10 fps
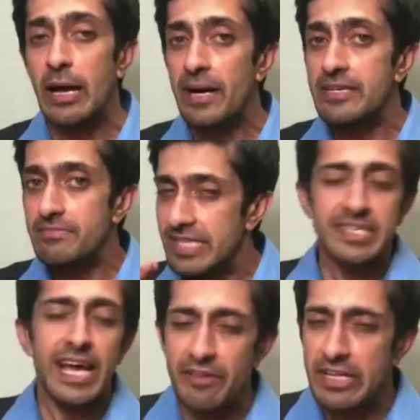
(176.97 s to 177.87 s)
But just
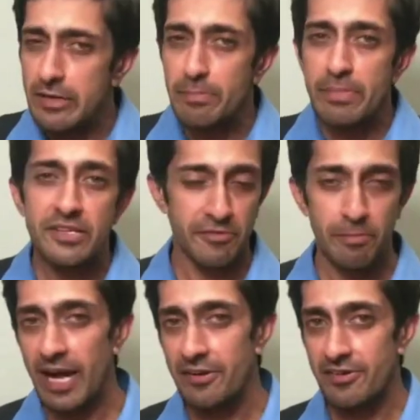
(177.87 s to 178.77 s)
having that beast of a
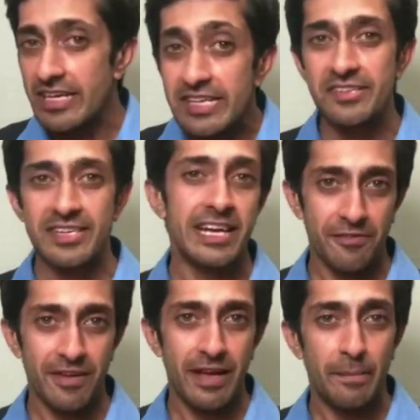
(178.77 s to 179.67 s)
battery isn't
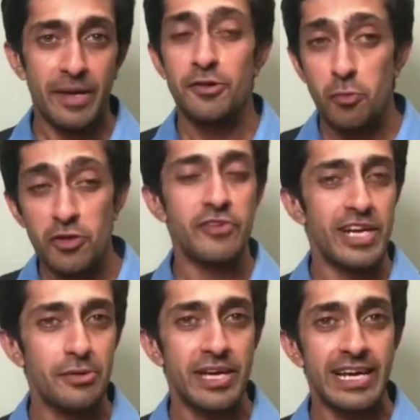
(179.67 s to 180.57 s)
enough, because what we're
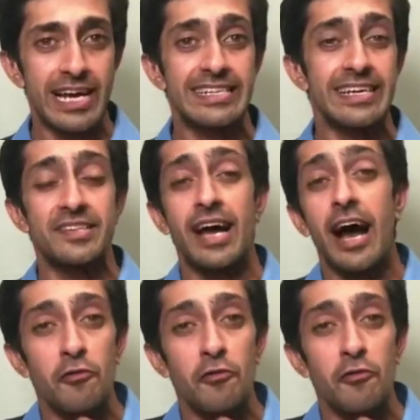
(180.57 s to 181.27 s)
looking at is how